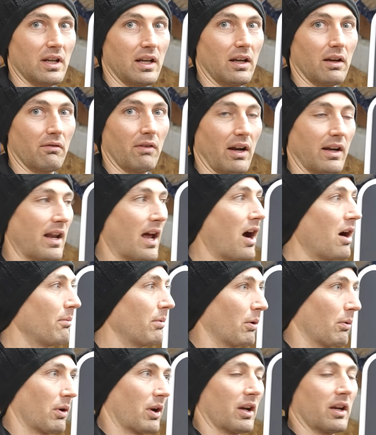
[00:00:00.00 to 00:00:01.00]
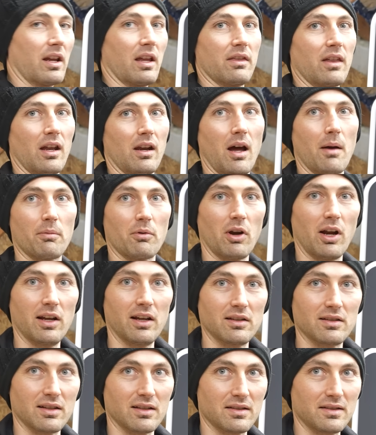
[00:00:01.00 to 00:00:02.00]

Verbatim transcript: in it right now, but we're gonna get that upgraded to